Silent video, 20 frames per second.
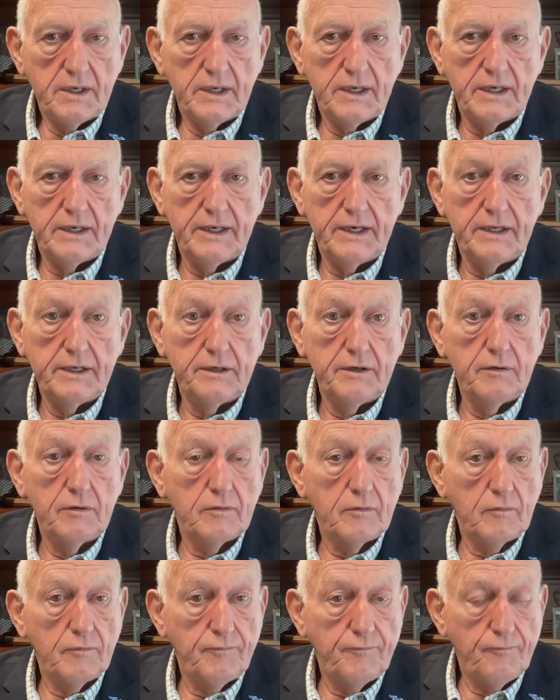And then
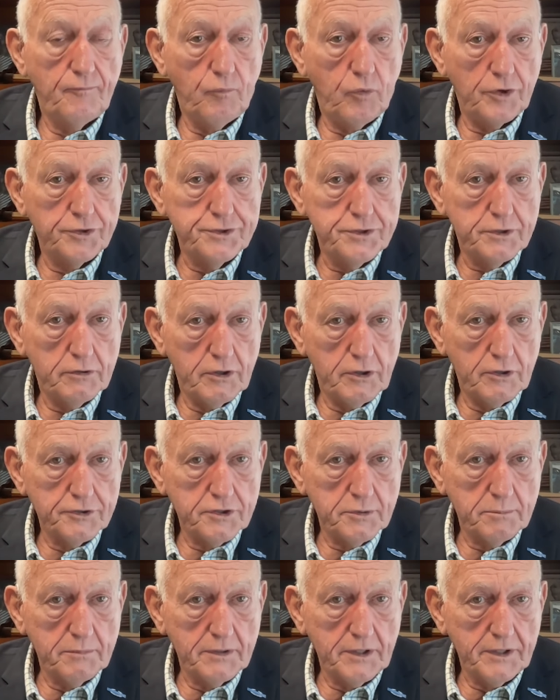what you're
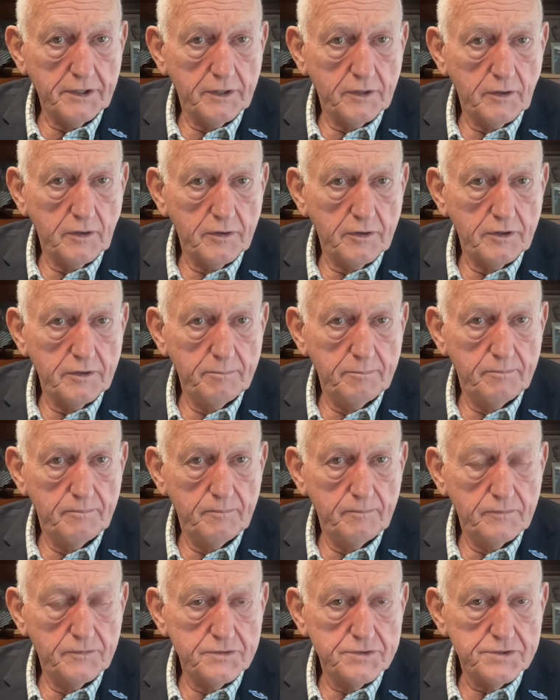ultimately going to
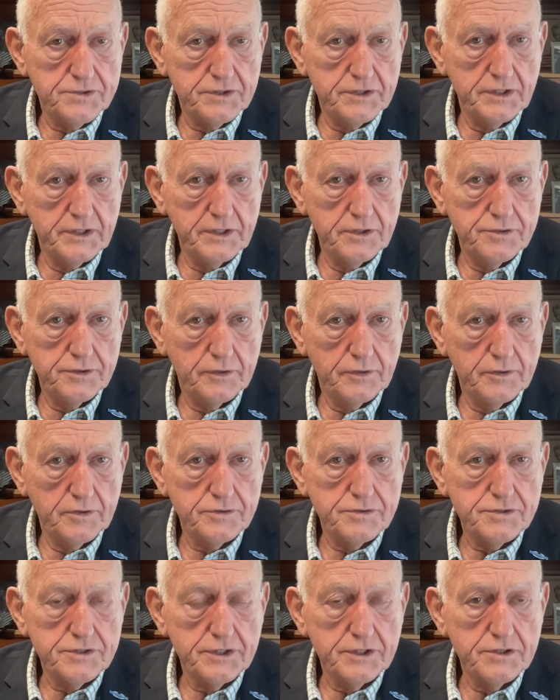see is you're going
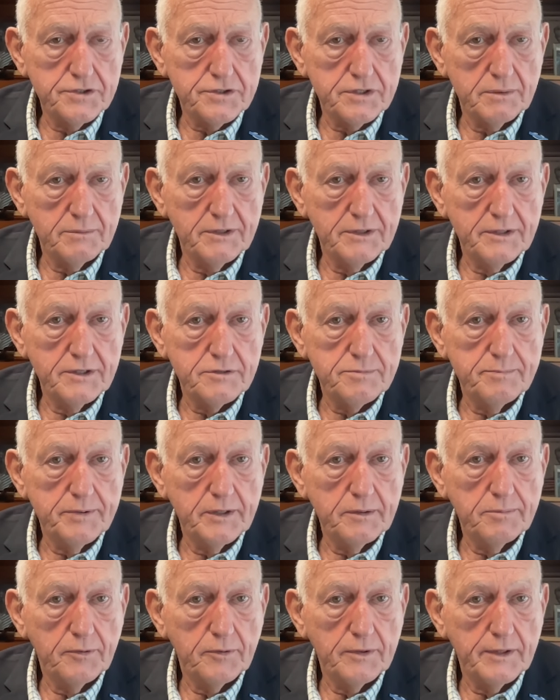to see some of these
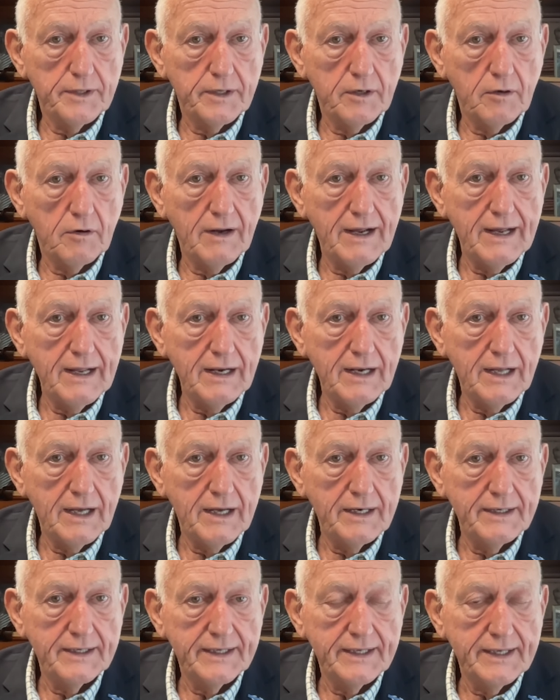people that are
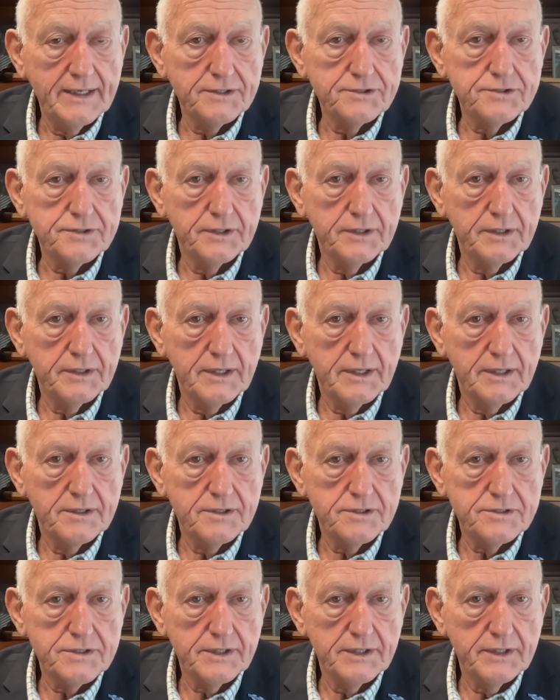allied against the
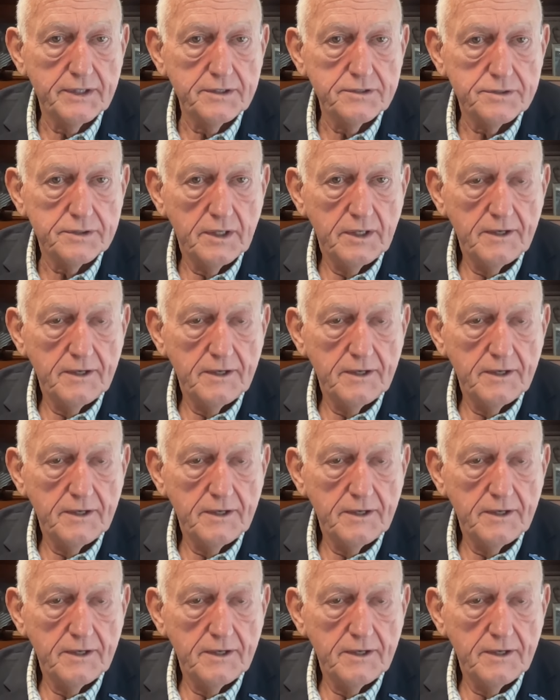United States.